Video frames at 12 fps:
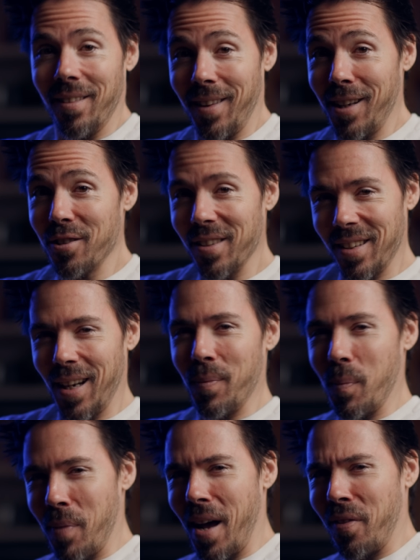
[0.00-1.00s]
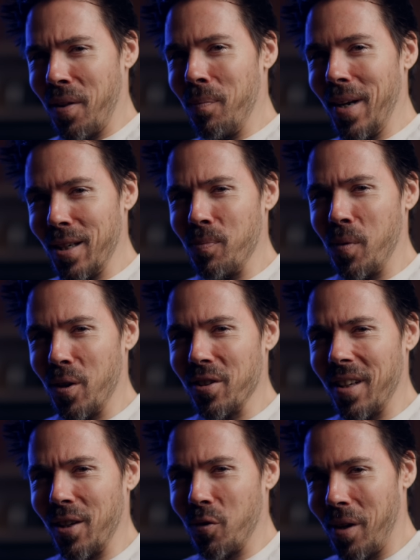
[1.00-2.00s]
That's the type of path that makes more
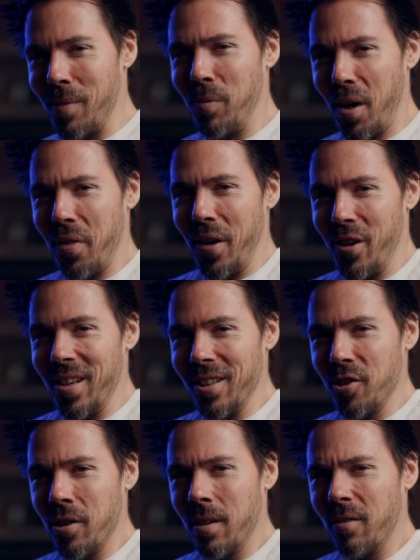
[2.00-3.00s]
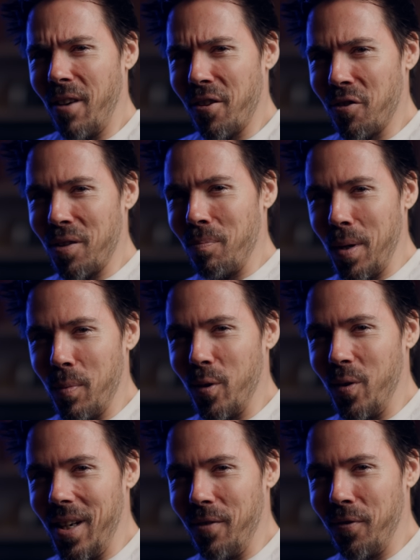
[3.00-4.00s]
sense, right? Breatharians, rather than people
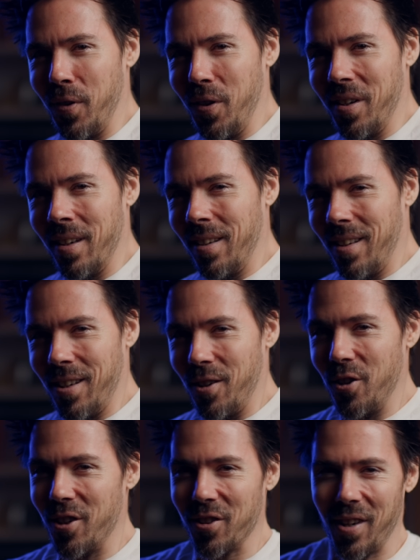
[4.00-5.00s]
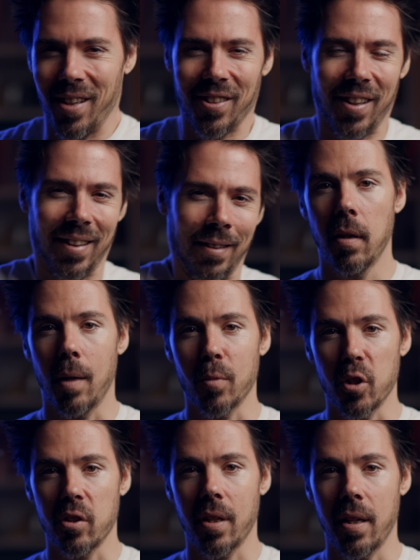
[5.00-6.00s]
who eat food, you're disgusting. I'm
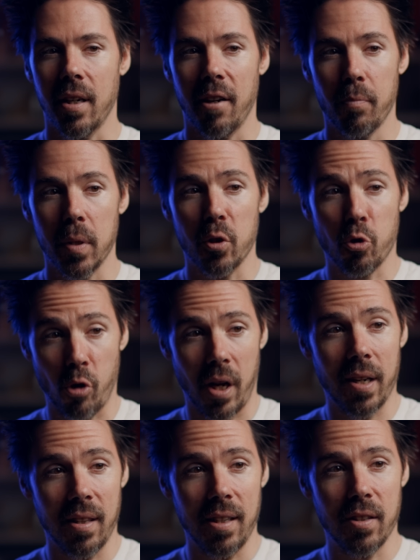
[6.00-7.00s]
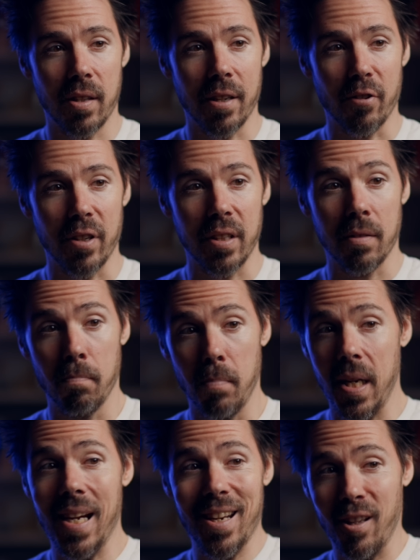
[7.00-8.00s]
just saying, I've been trying these theories,
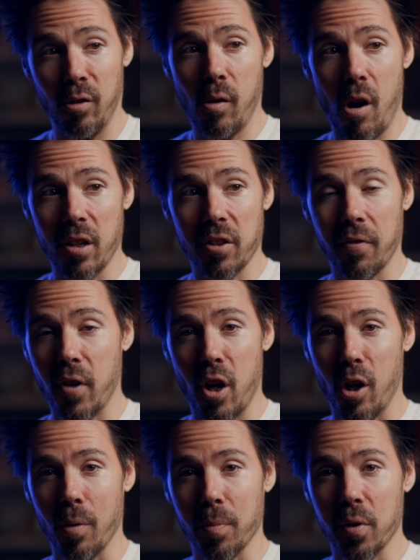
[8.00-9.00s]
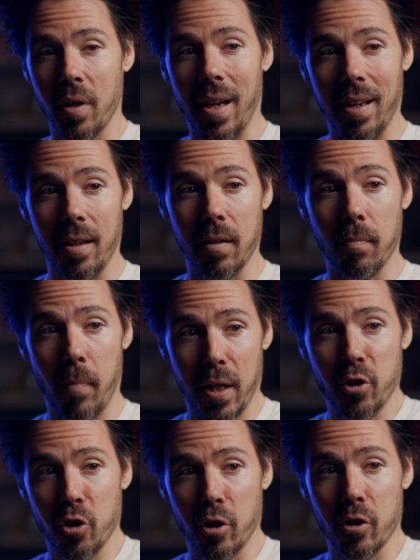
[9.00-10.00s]
eating lots of carbs, and my
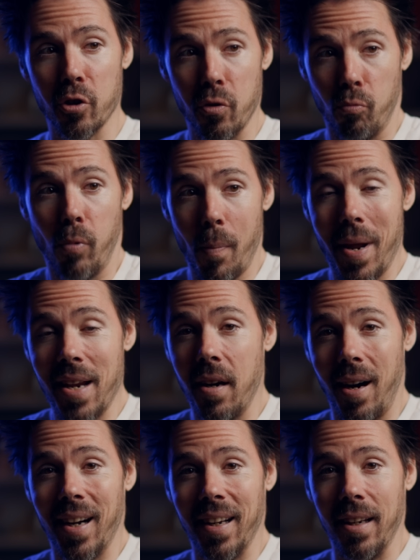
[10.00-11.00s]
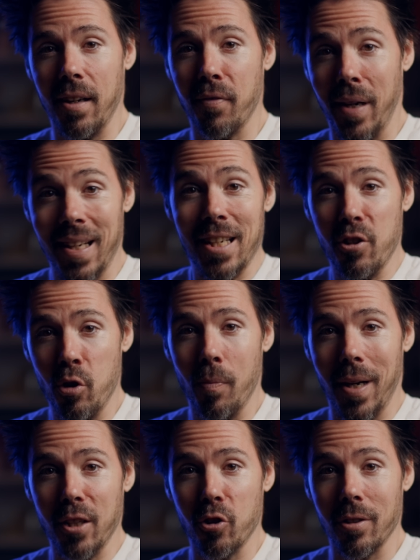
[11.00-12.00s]
sugars remain high if I eat too
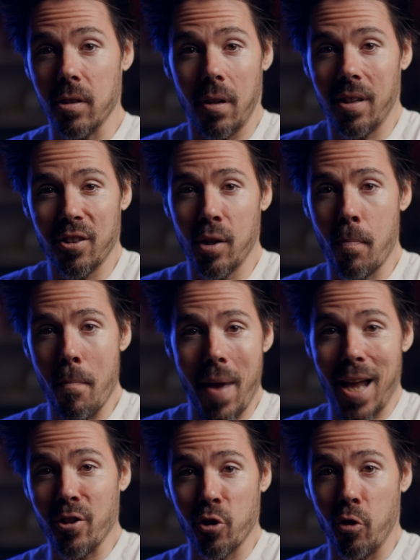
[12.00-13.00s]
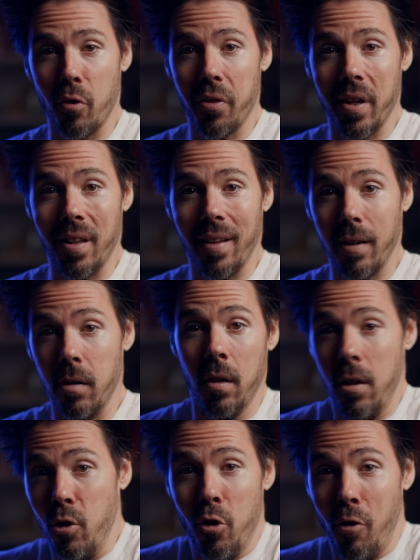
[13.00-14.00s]
much. It's not some magical thing like,
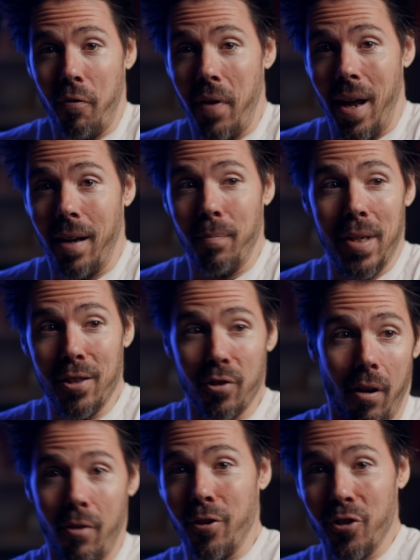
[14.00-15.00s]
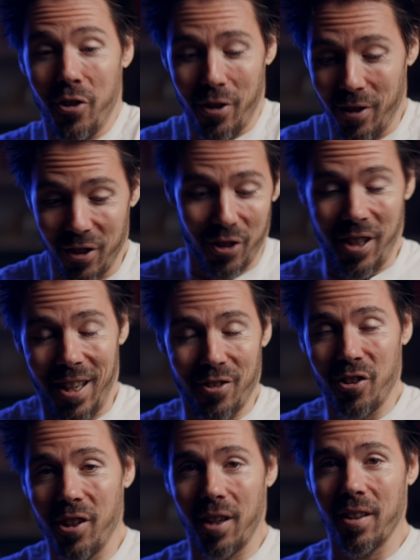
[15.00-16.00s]
no fat means all the sugar just gets
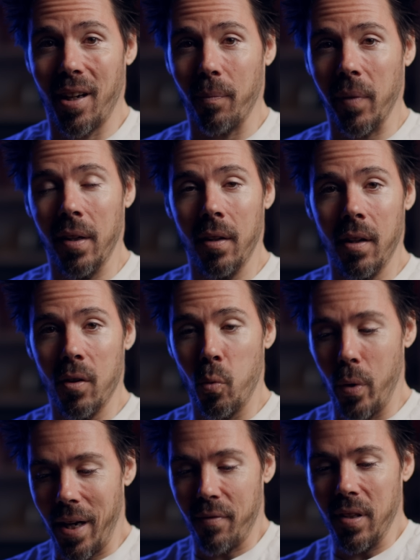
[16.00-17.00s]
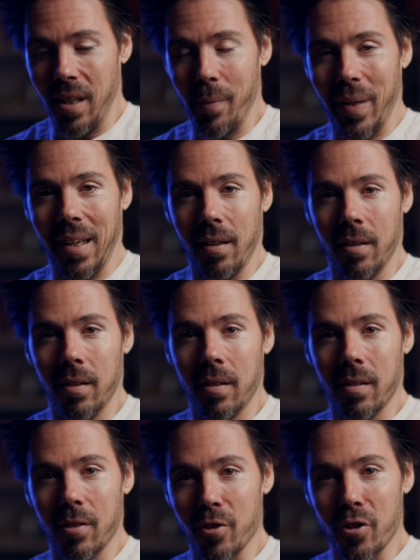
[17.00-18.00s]
sucked up. We have a limit.
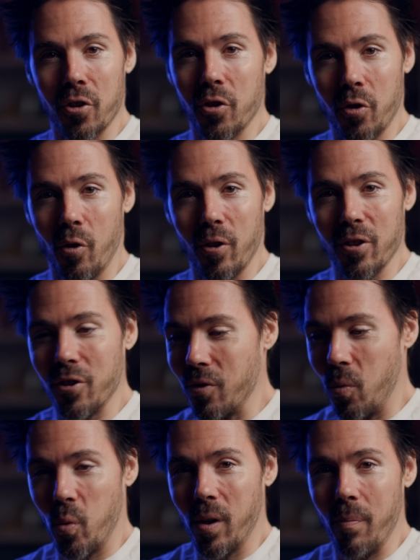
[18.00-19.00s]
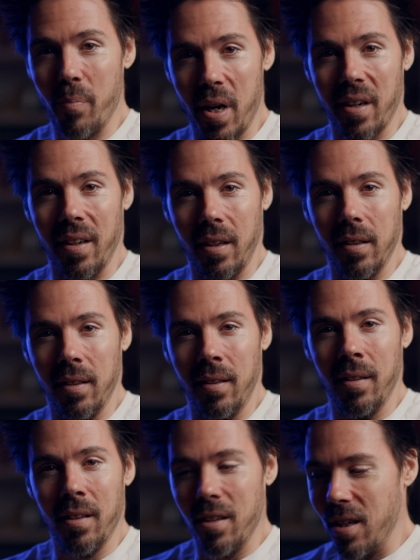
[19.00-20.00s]
There's a storage, we're a bucket.
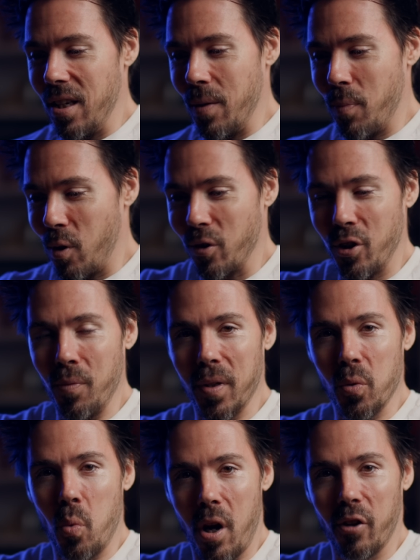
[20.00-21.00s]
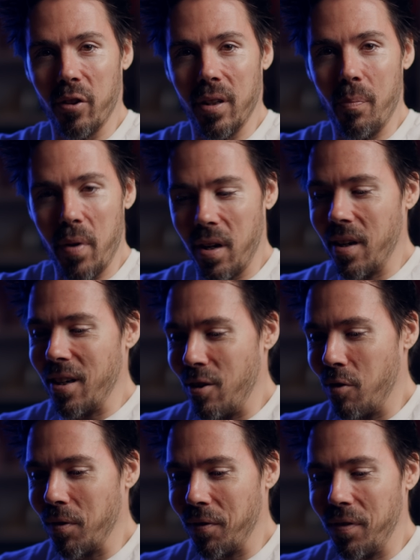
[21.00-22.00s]
You pour too much water in the bucket, it
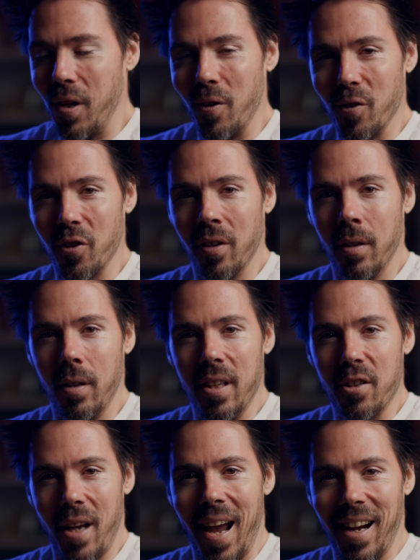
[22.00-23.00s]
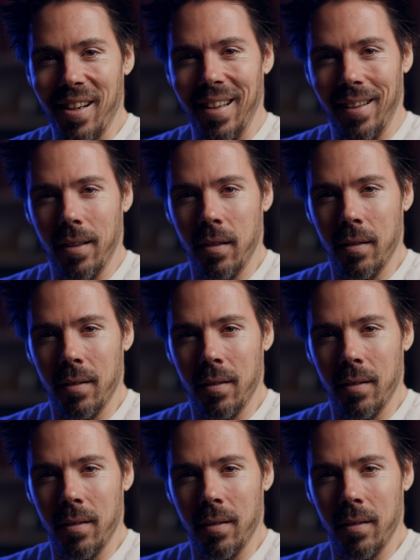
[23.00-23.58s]
overflows into acne.